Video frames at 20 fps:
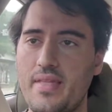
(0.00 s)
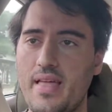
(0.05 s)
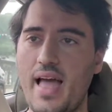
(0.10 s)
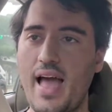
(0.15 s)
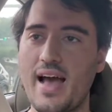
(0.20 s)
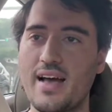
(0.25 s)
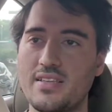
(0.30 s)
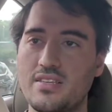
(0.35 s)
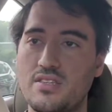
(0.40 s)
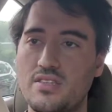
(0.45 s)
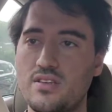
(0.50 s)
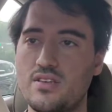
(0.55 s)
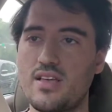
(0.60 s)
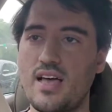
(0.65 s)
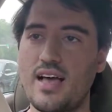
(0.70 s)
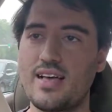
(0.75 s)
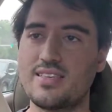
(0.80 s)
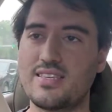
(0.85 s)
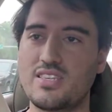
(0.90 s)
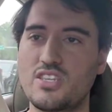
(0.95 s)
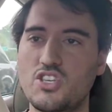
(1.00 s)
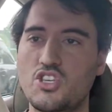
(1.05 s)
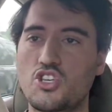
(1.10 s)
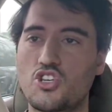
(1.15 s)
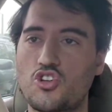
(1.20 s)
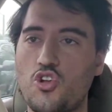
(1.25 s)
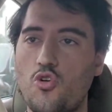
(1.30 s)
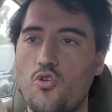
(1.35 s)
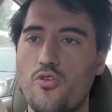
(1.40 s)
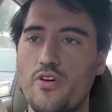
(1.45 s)
as the
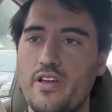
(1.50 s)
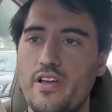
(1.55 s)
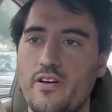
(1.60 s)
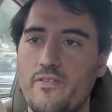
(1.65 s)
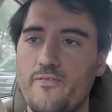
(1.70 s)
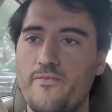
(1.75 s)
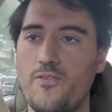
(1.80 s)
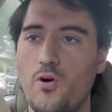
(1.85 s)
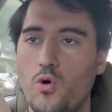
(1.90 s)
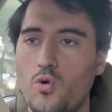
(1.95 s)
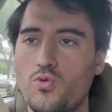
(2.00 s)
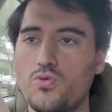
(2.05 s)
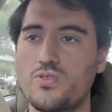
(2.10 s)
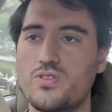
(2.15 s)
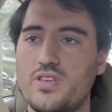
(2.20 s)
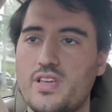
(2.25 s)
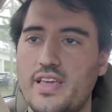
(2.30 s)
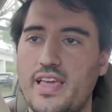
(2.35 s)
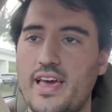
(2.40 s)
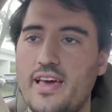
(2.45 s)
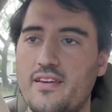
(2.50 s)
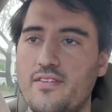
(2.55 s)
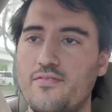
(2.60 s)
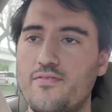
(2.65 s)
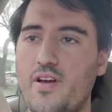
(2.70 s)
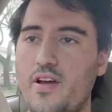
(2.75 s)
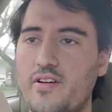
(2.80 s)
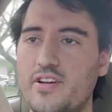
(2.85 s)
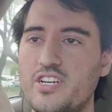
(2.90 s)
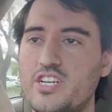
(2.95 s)
story unfolds, again, a
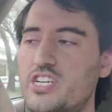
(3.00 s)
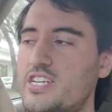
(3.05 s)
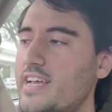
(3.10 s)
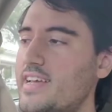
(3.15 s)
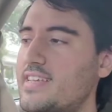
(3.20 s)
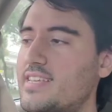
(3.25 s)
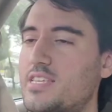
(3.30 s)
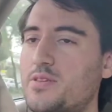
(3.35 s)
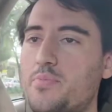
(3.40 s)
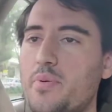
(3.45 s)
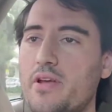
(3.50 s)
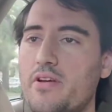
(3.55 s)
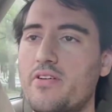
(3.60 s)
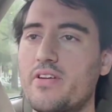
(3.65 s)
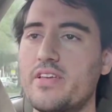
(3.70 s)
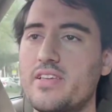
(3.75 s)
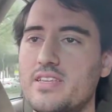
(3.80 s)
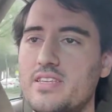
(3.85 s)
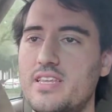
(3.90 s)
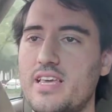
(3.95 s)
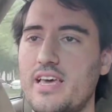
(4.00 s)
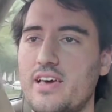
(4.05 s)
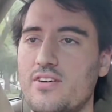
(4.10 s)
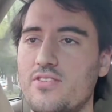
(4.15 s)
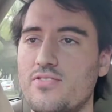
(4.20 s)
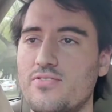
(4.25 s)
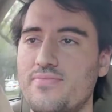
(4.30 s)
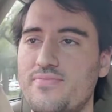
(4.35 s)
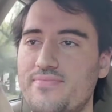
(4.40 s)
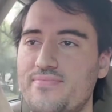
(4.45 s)
very Shakespearean tale,